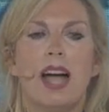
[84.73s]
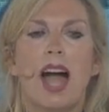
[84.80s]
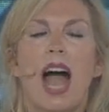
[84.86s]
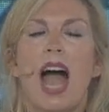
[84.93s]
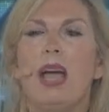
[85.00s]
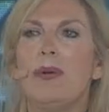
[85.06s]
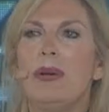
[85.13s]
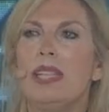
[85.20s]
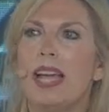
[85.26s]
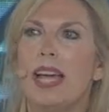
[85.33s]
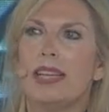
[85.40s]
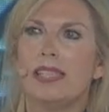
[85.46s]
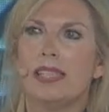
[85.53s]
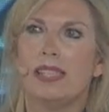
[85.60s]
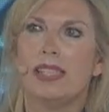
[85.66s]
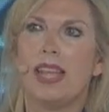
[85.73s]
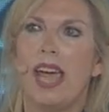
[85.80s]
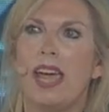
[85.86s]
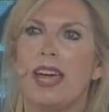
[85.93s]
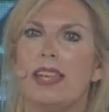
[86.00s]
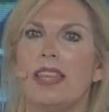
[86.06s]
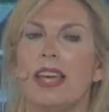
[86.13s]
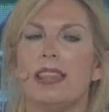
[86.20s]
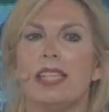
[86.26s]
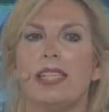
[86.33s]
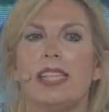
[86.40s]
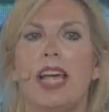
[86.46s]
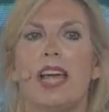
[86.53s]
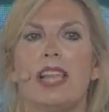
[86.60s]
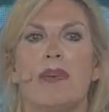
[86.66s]
I would like to say that the
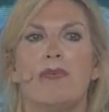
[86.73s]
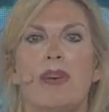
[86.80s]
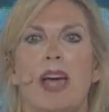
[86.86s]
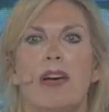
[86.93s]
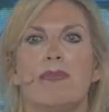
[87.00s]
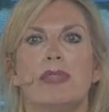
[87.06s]
TLFF